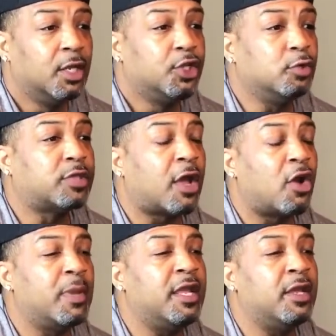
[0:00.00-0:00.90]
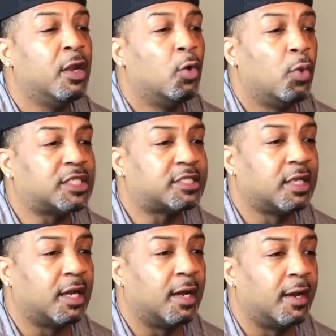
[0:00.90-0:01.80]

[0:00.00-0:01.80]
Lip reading: you tell me what's the